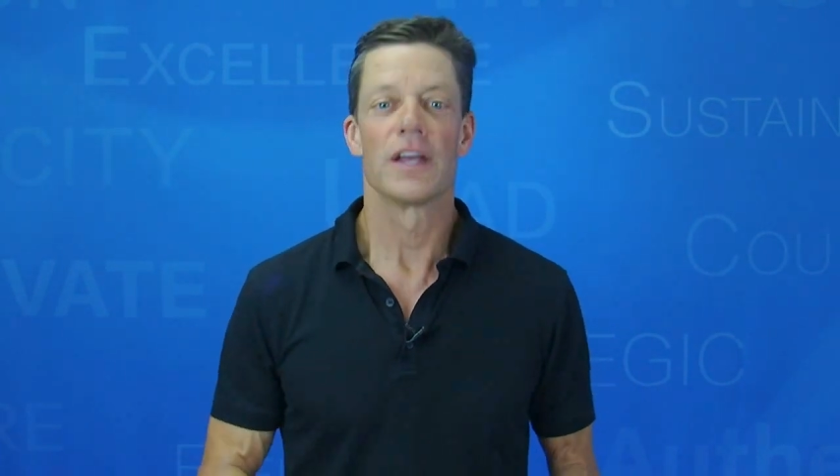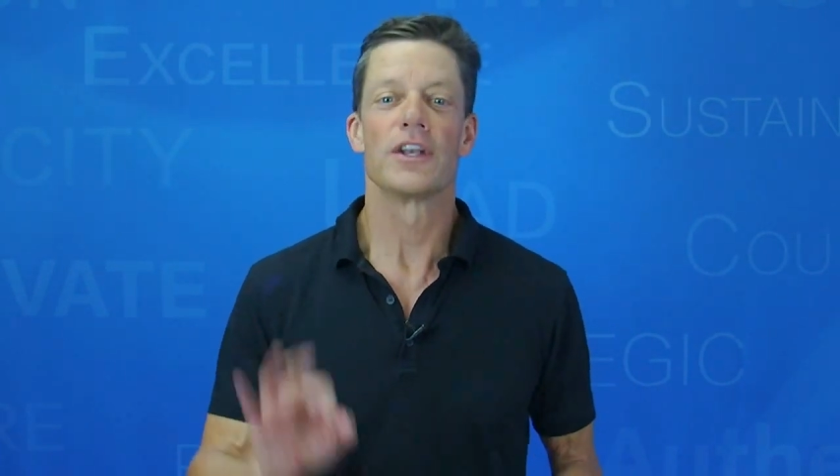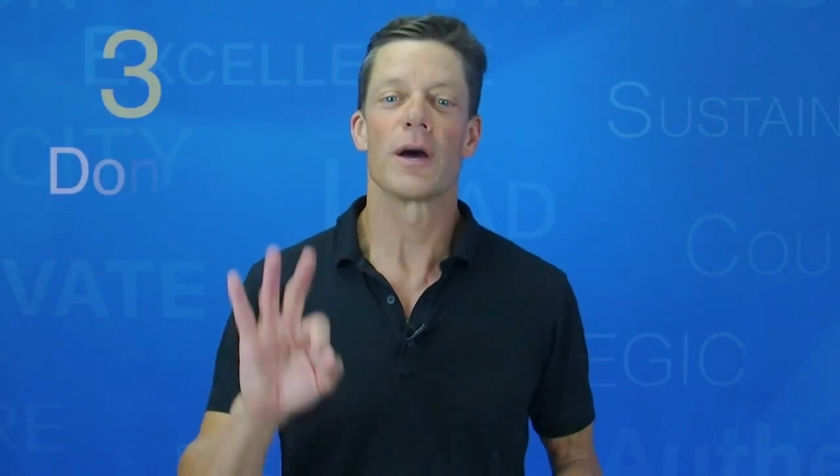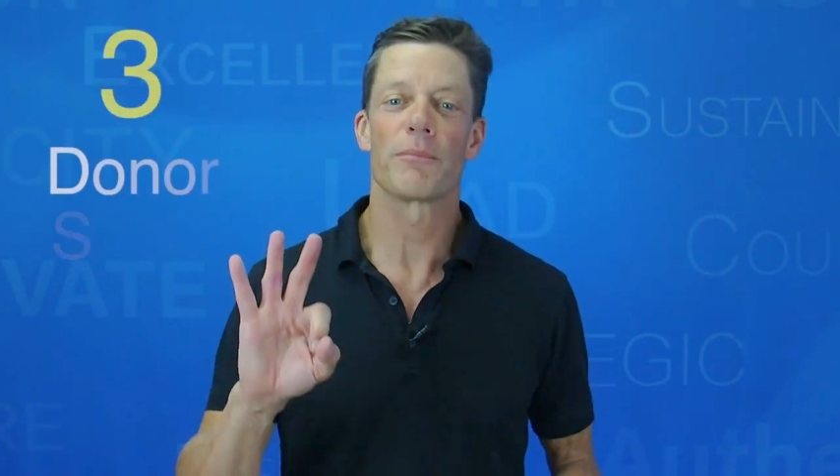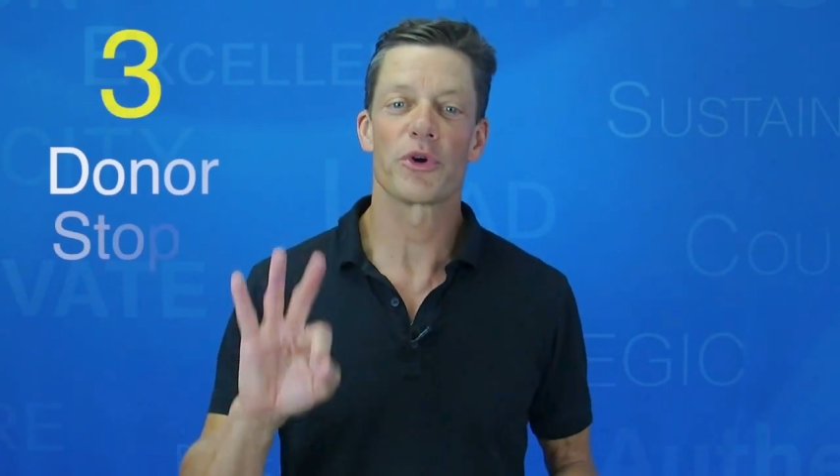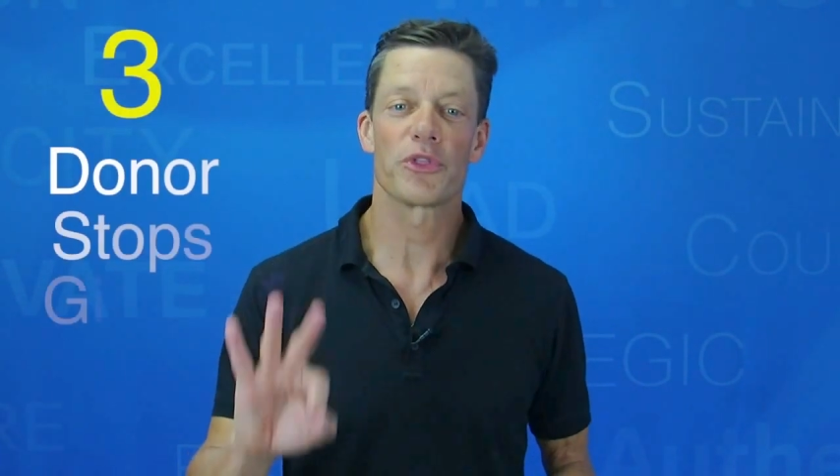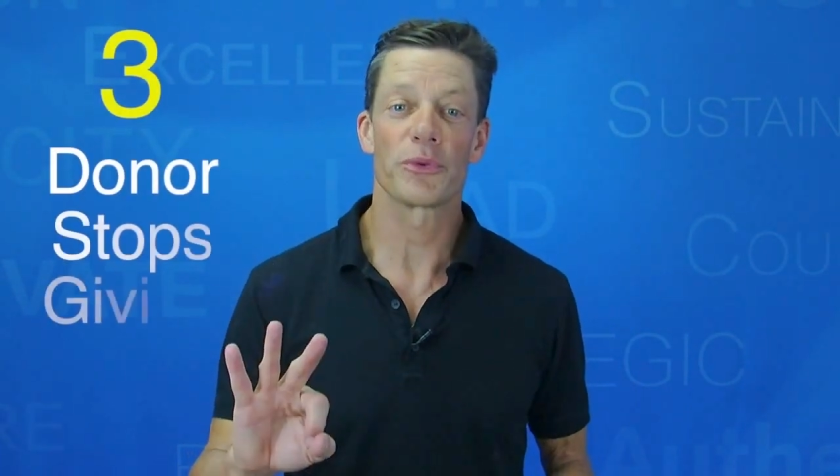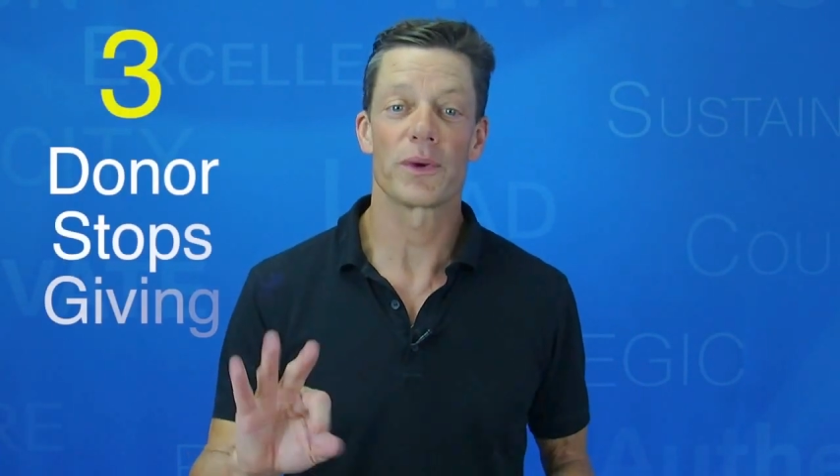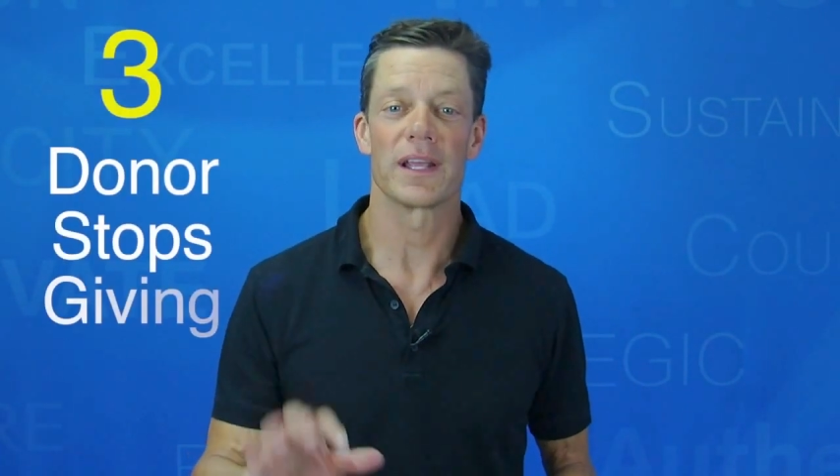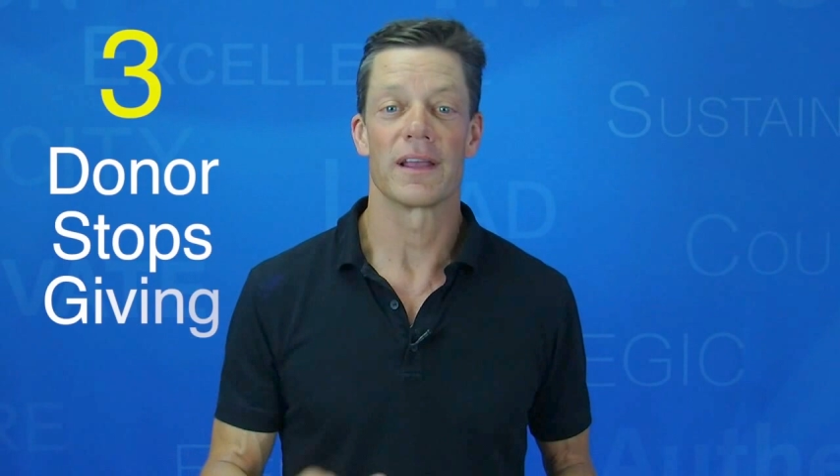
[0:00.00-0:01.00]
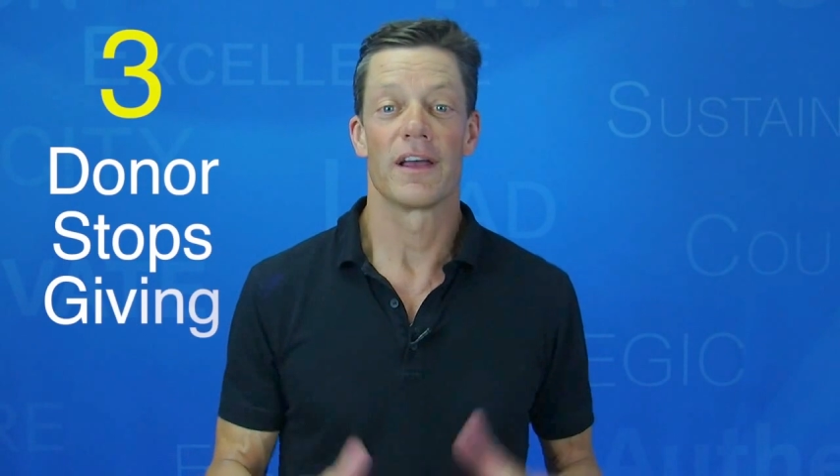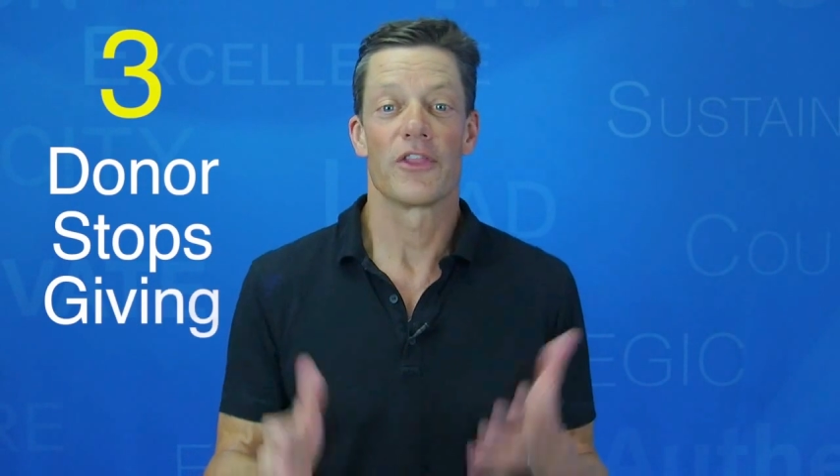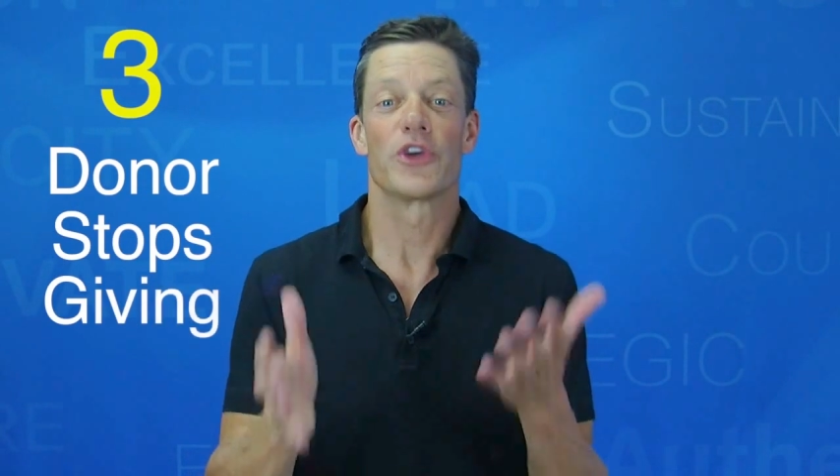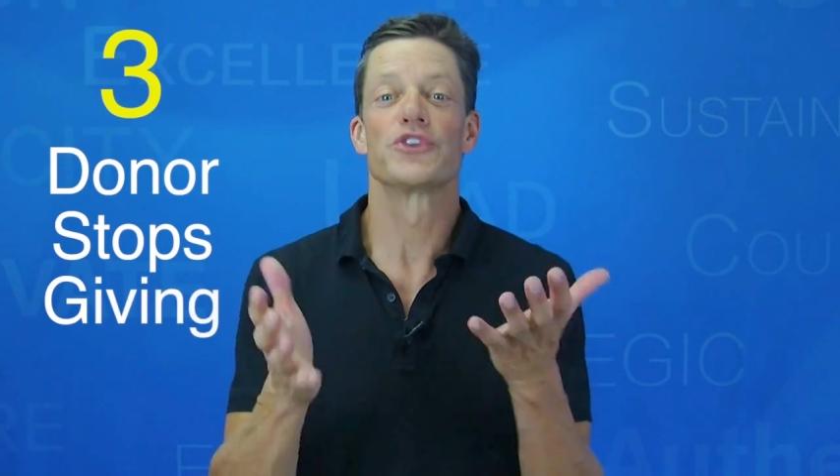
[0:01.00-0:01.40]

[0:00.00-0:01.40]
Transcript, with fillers: Number three, the